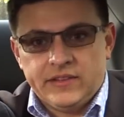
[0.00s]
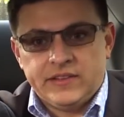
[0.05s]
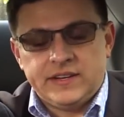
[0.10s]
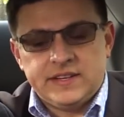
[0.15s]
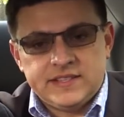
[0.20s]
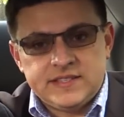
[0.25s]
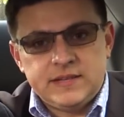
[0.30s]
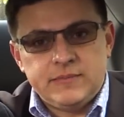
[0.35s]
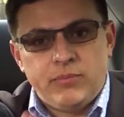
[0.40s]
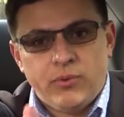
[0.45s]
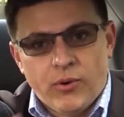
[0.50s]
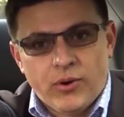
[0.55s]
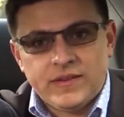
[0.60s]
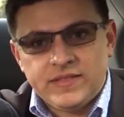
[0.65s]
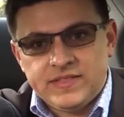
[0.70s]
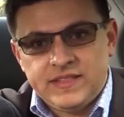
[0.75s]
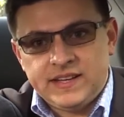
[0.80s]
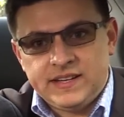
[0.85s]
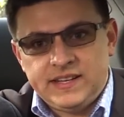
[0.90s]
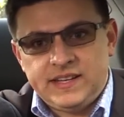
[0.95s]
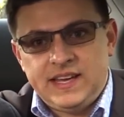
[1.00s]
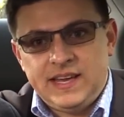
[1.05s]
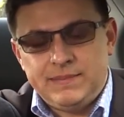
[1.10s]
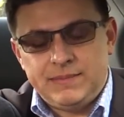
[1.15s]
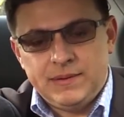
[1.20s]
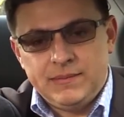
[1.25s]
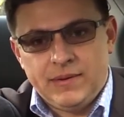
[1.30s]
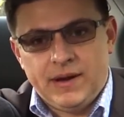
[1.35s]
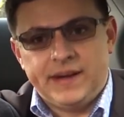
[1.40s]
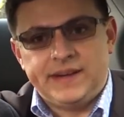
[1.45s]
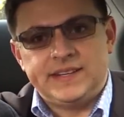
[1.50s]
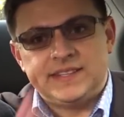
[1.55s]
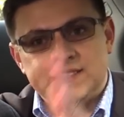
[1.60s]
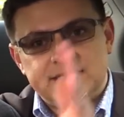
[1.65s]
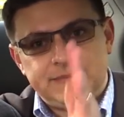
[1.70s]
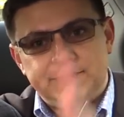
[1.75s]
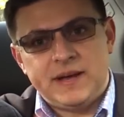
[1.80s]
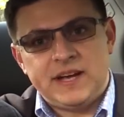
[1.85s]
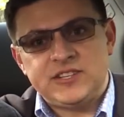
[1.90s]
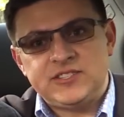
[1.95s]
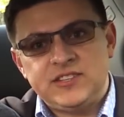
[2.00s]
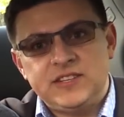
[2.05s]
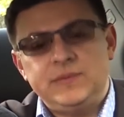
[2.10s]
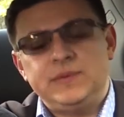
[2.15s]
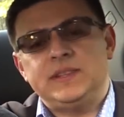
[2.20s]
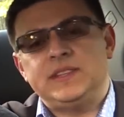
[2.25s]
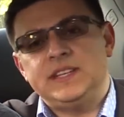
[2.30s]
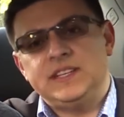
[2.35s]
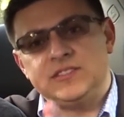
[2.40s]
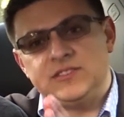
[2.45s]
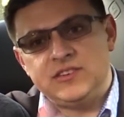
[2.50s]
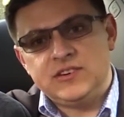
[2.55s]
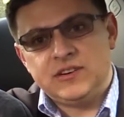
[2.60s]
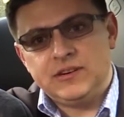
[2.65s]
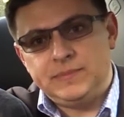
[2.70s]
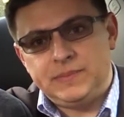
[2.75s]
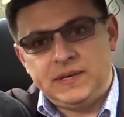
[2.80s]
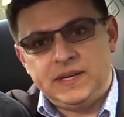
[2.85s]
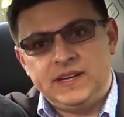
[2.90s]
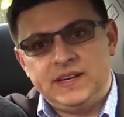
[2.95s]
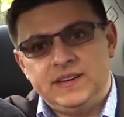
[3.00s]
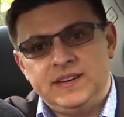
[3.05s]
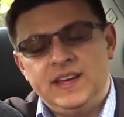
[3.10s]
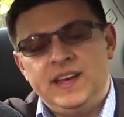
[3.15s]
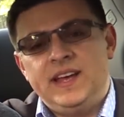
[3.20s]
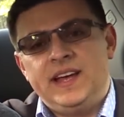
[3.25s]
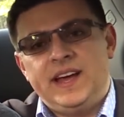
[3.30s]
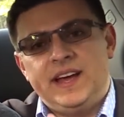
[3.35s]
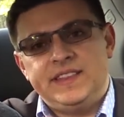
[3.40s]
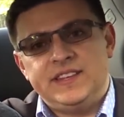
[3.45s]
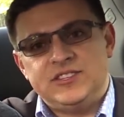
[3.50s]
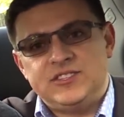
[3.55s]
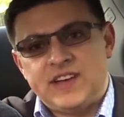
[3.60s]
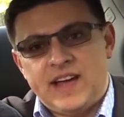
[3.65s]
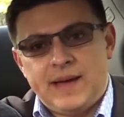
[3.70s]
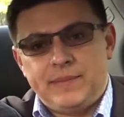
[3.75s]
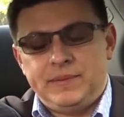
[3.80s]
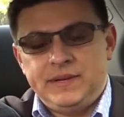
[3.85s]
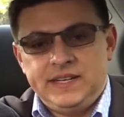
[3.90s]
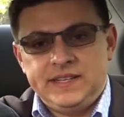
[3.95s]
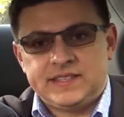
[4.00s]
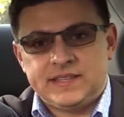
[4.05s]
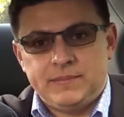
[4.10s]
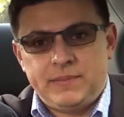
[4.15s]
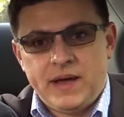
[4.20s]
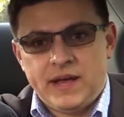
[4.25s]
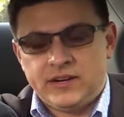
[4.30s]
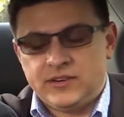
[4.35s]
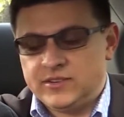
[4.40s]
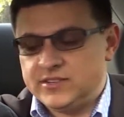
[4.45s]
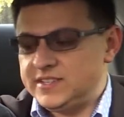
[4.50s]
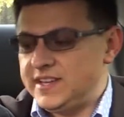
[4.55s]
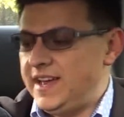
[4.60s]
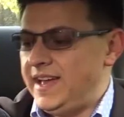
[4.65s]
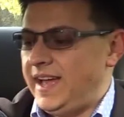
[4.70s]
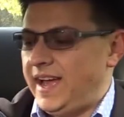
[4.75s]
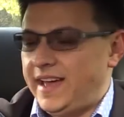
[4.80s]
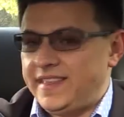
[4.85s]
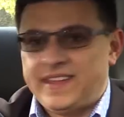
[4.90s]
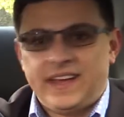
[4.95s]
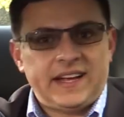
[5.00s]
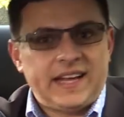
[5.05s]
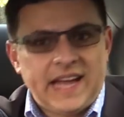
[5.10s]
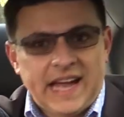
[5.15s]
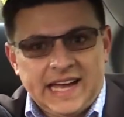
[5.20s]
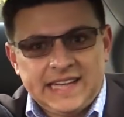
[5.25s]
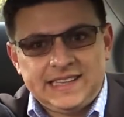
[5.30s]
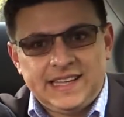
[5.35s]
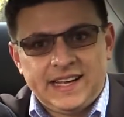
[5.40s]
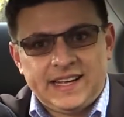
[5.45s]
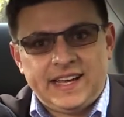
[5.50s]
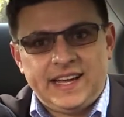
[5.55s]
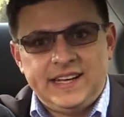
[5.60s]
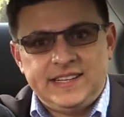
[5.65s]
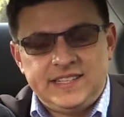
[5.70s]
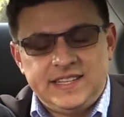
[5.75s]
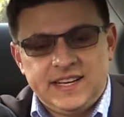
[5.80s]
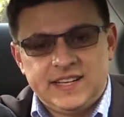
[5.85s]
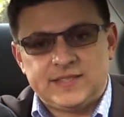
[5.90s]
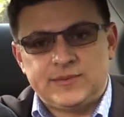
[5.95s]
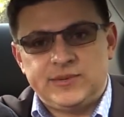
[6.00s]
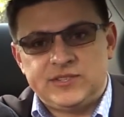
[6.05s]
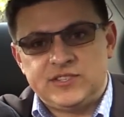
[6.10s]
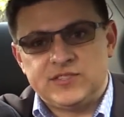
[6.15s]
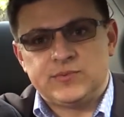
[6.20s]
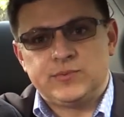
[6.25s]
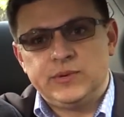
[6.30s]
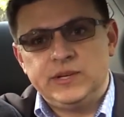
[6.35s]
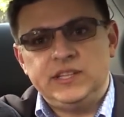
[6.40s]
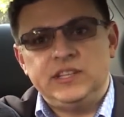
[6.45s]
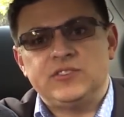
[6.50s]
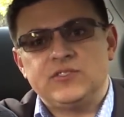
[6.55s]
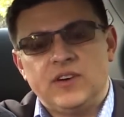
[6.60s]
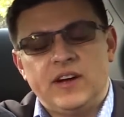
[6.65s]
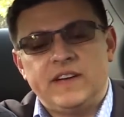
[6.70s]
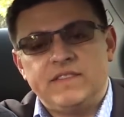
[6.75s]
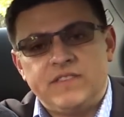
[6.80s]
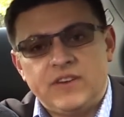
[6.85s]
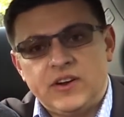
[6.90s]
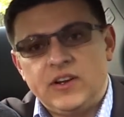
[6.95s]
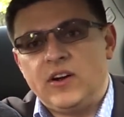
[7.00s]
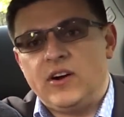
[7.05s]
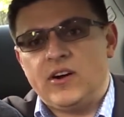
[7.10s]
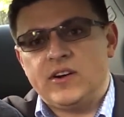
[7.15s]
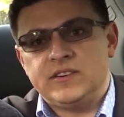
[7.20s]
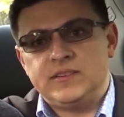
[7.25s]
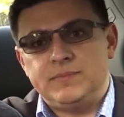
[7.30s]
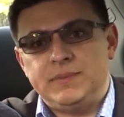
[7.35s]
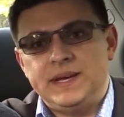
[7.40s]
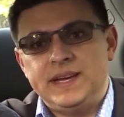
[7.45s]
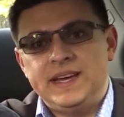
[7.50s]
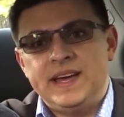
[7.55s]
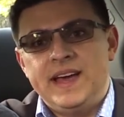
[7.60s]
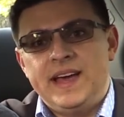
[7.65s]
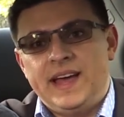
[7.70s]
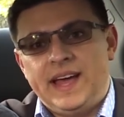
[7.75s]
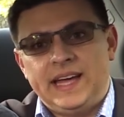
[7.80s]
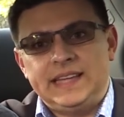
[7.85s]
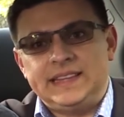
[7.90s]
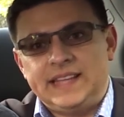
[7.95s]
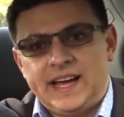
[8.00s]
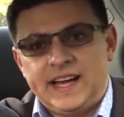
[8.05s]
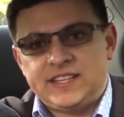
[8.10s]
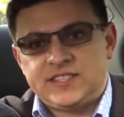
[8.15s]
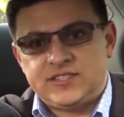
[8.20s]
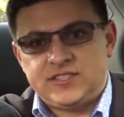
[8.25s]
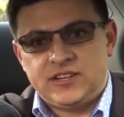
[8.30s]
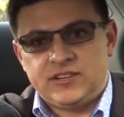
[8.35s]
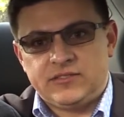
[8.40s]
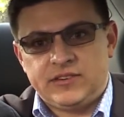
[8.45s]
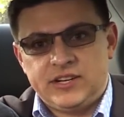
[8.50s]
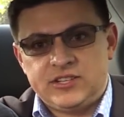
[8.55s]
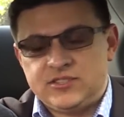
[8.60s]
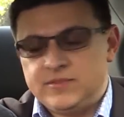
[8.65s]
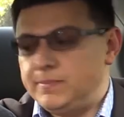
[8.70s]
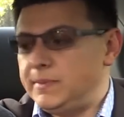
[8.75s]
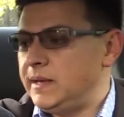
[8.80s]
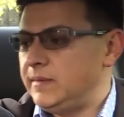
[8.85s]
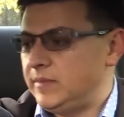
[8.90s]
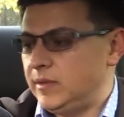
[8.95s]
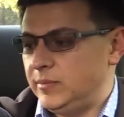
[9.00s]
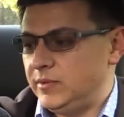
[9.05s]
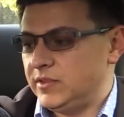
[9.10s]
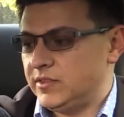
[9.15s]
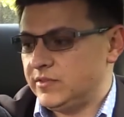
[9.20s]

That is an important thing to keep in mind, especially with these European and the Japanese competitors and that Cadillac ATS, which is really trying very hard to be a last generation BMW